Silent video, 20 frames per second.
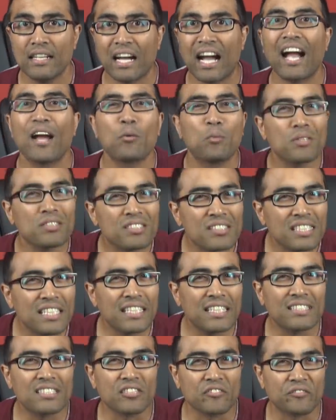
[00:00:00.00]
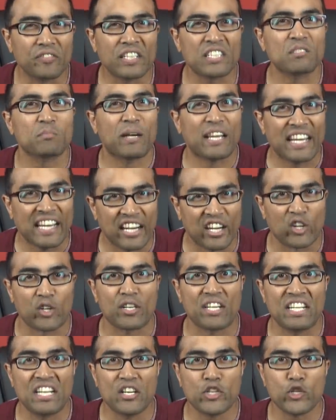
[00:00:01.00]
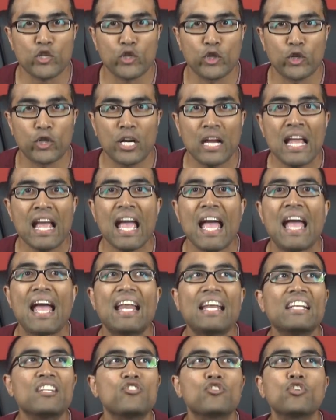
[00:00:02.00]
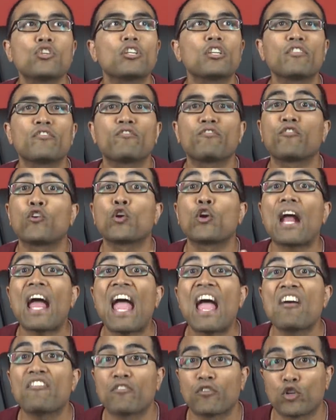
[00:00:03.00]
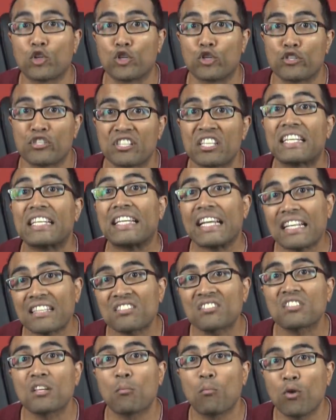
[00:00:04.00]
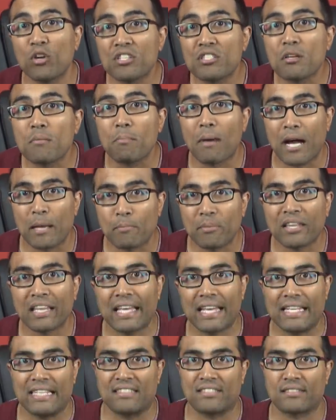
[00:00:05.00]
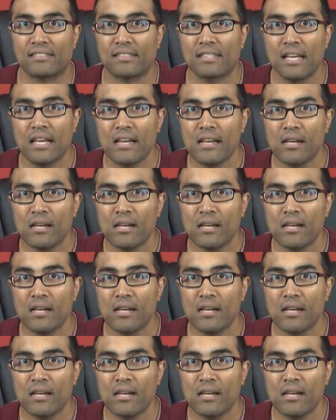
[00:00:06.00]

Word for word: I once needed to fix my air conditioner, and it took forever to get someone to my place.